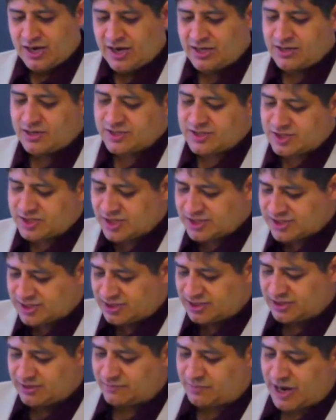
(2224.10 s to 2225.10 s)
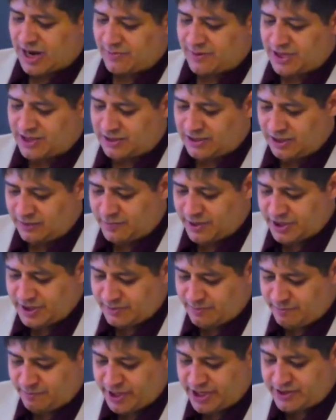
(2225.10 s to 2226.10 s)
and there's just a, probably a little bit
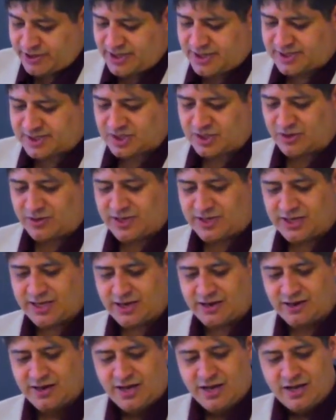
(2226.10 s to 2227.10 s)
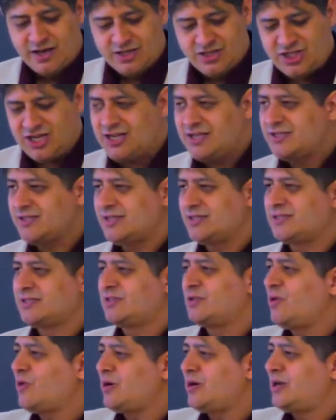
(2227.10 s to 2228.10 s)
of bitterness going there.
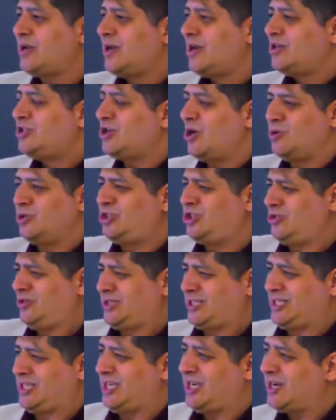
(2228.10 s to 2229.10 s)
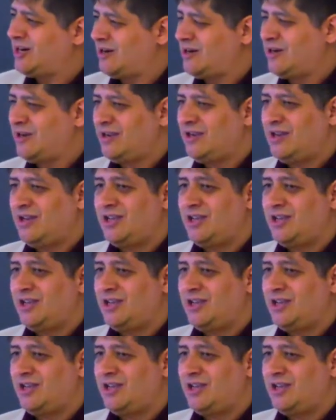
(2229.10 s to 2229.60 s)
Jesus, Lord, don't you care?